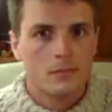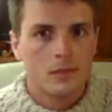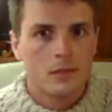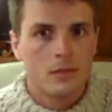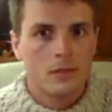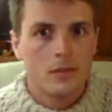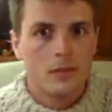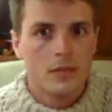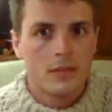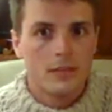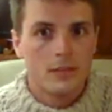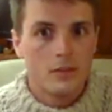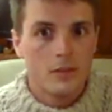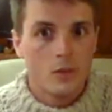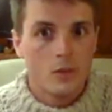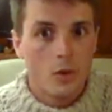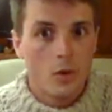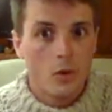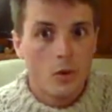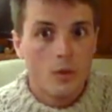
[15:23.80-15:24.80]
Now realize that
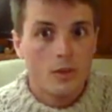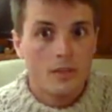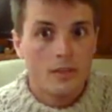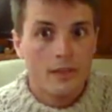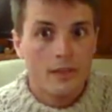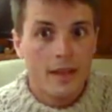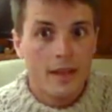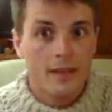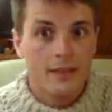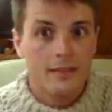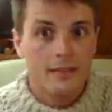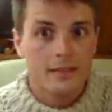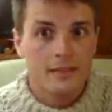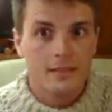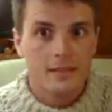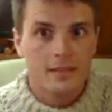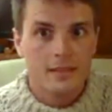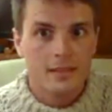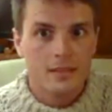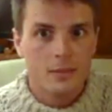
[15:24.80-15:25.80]
you always have access
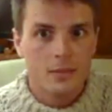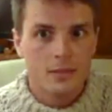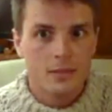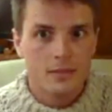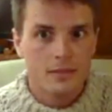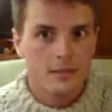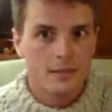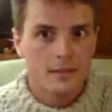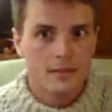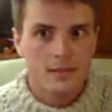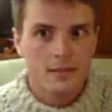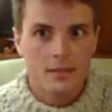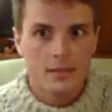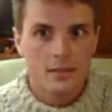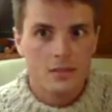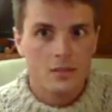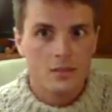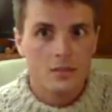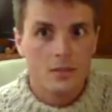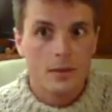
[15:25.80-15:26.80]
to these pleasant
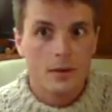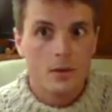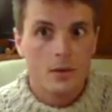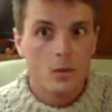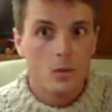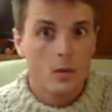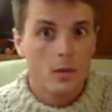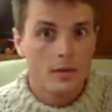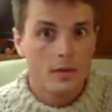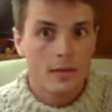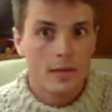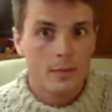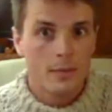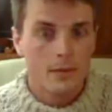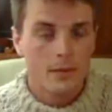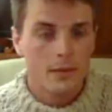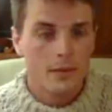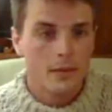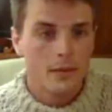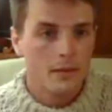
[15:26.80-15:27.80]
sensations no matter what's
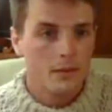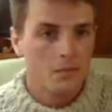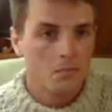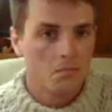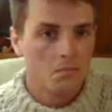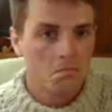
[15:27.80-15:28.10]
happening.